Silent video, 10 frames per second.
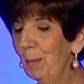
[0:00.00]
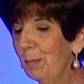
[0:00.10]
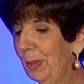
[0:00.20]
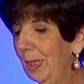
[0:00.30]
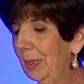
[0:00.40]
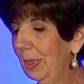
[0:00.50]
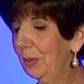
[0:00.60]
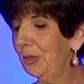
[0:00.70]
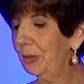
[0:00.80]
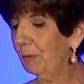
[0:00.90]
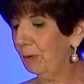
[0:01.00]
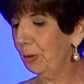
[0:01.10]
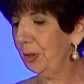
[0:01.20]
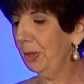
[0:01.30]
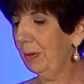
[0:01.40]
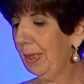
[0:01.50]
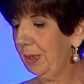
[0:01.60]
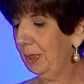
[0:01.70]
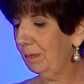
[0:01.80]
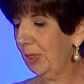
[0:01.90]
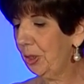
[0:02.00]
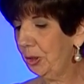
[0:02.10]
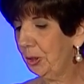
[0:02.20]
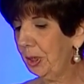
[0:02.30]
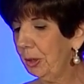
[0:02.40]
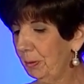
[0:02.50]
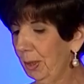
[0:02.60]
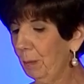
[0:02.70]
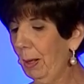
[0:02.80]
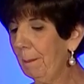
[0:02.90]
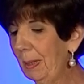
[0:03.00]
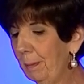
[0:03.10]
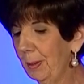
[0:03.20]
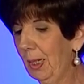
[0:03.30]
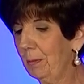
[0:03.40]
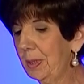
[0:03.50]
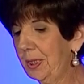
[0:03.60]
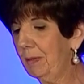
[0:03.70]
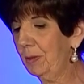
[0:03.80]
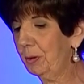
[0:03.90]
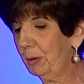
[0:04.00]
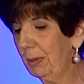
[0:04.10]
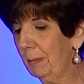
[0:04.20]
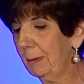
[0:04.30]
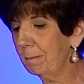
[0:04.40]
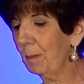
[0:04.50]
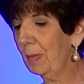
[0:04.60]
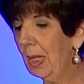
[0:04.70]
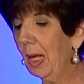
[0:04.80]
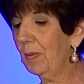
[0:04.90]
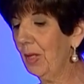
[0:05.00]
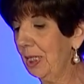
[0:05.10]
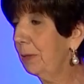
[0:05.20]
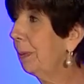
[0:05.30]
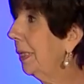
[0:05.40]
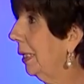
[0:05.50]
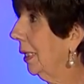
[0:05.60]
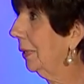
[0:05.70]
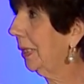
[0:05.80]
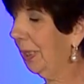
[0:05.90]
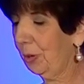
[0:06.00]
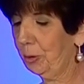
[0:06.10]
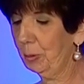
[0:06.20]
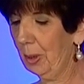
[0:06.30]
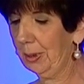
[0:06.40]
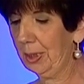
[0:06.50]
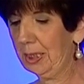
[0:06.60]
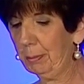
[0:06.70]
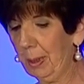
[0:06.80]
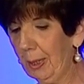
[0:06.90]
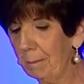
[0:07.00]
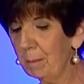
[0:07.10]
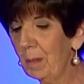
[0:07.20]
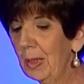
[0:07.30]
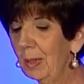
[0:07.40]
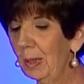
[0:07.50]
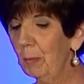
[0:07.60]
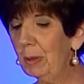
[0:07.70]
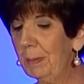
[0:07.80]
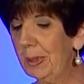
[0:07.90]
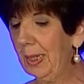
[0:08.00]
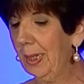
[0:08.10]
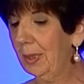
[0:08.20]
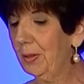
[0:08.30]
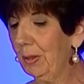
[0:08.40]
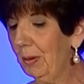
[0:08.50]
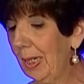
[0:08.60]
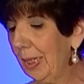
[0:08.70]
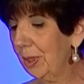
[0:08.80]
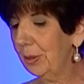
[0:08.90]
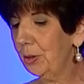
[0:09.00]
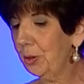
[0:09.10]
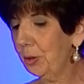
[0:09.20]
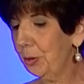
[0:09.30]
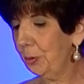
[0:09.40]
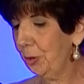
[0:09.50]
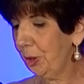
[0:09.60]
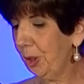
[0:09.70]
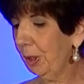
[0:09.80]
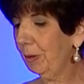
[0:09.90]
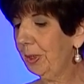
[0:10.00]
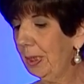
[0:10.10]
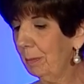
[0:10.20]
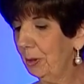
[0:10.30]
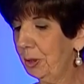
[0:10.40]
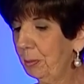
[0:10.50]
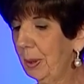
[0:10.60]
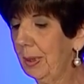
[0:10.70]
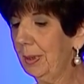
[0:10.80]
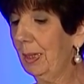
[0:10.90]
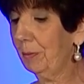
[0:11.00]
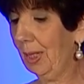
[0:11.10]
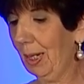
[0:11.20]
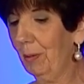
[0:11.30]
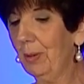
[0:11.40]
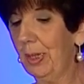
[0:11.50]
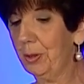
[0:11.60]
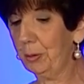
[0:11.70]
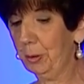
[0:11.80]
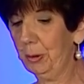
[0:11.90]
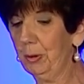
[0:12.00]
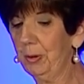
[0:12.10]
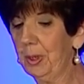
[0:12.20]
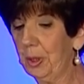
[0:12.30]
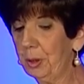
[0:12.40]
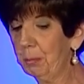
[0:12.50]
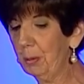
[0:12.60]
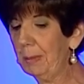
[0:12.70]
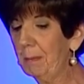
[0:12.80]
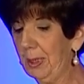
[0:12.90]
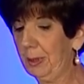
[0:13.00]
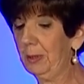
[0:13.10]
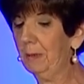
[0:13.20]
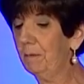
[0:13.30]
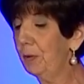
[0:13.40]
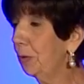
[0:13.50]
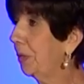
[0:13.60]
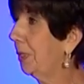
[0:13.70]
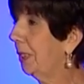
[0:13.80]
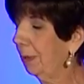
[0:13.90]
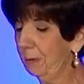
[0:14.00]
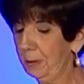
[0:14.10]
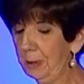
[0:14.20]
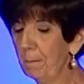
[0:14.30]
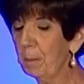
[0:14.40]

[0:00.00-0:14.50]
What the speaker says: bringing in diversionary activities to the unit while people are receiving treatment, and thus began the Cancer Wellness Spa. We began in their 8-chair chemo suite and are now, as you heard, in 3 medical infusion centers: